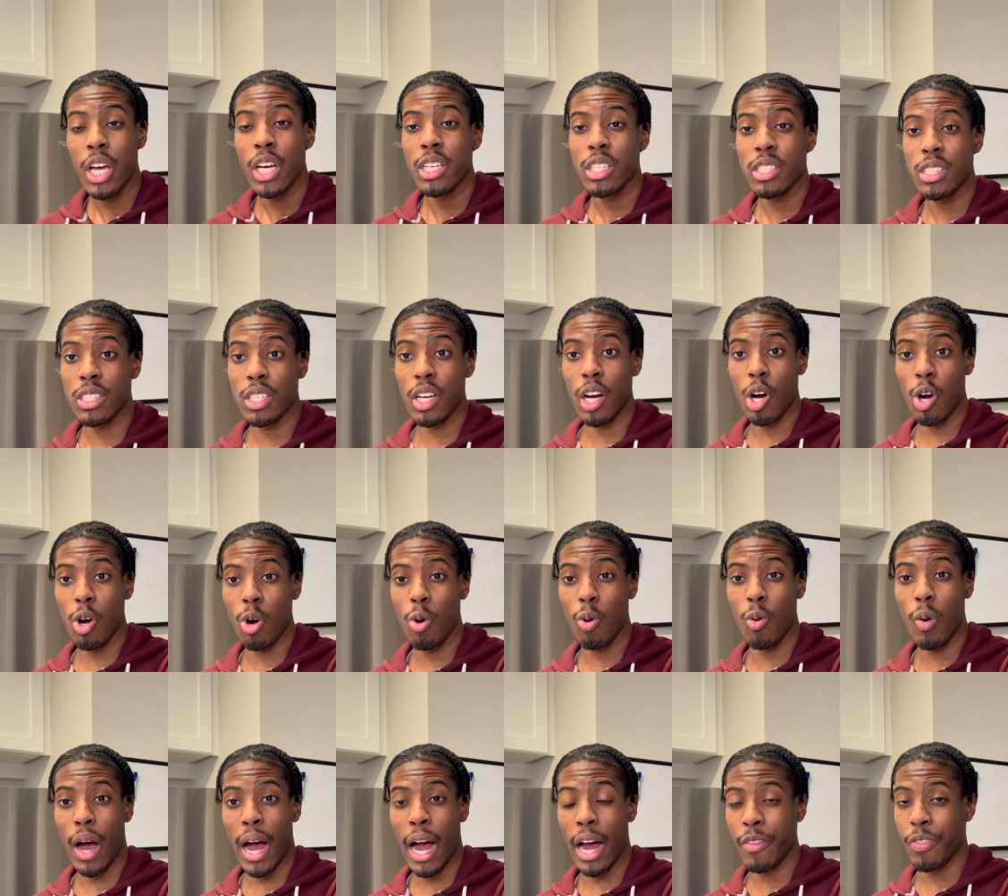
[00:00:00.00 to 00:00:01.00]

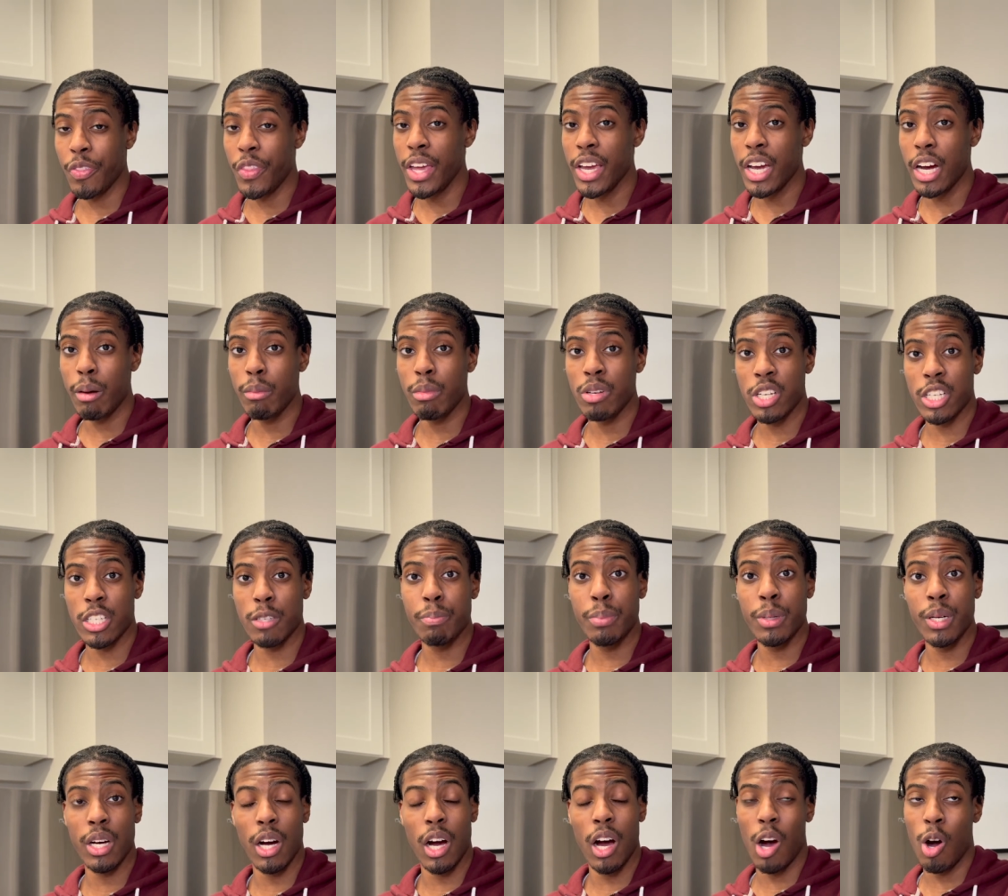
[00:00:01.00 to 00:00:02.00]
So I think I'm gonna just
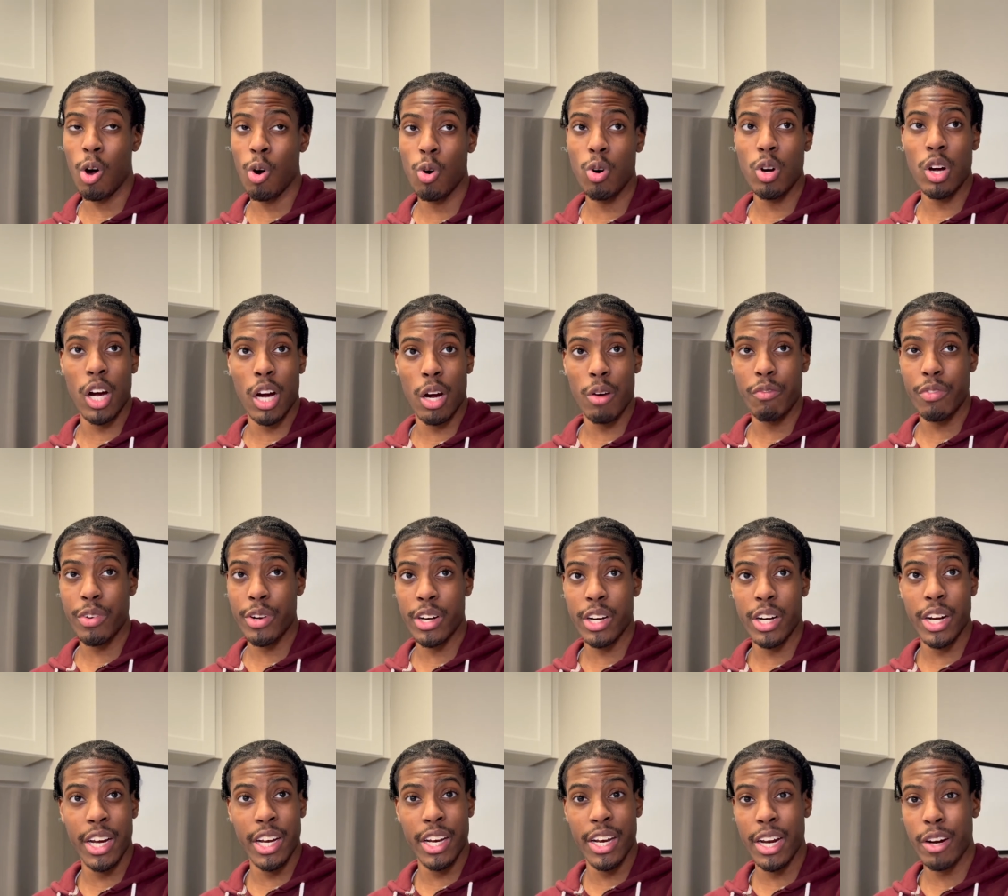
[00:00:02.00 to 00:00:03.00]
put an old comforter
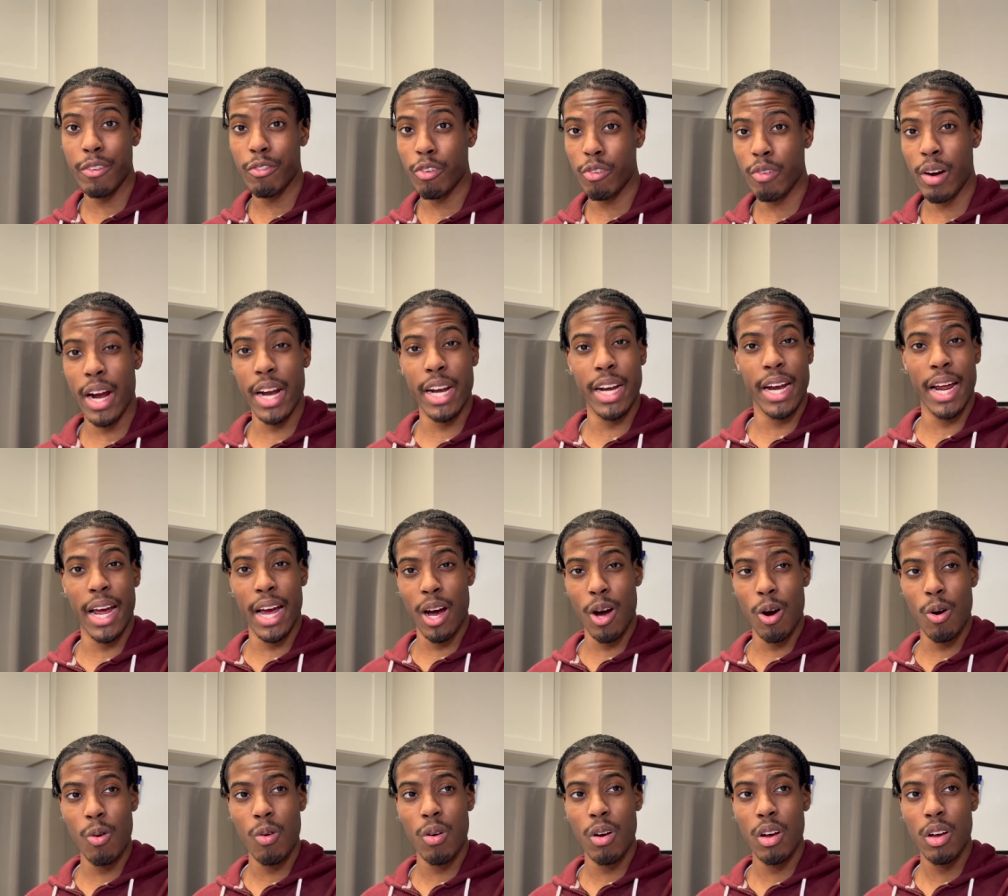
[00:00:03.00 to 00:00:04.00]
in there for right
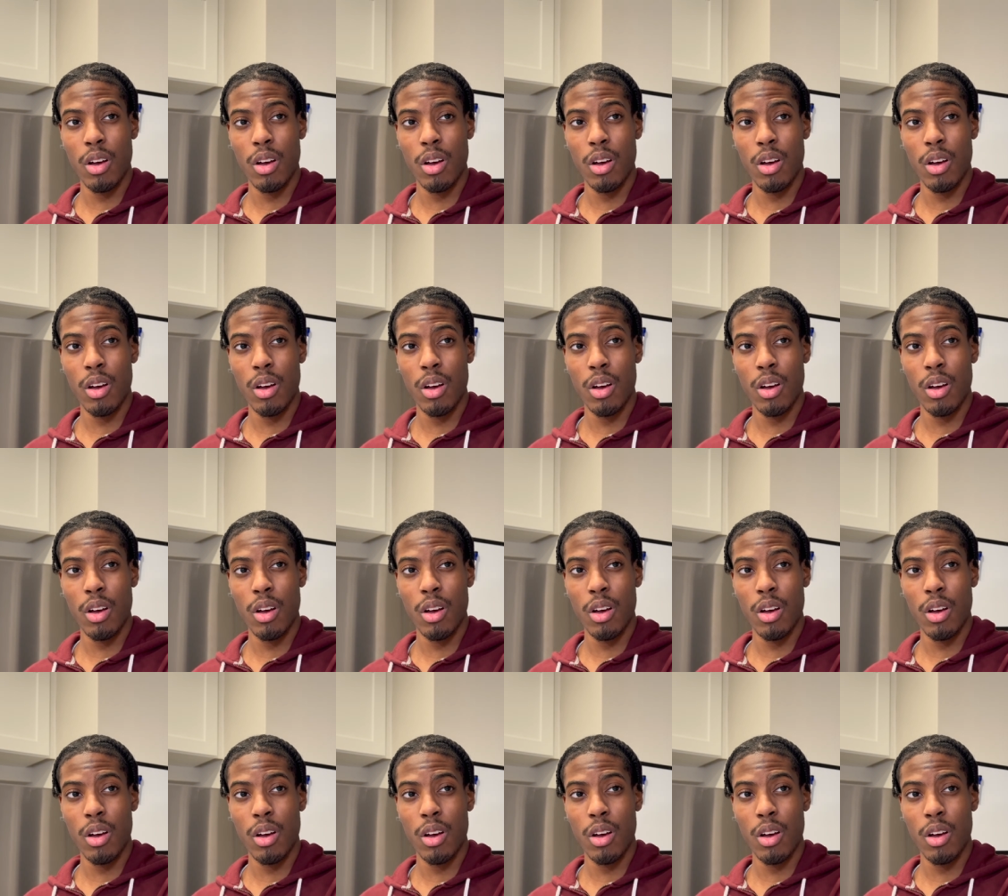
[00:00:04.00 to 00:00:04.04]
now.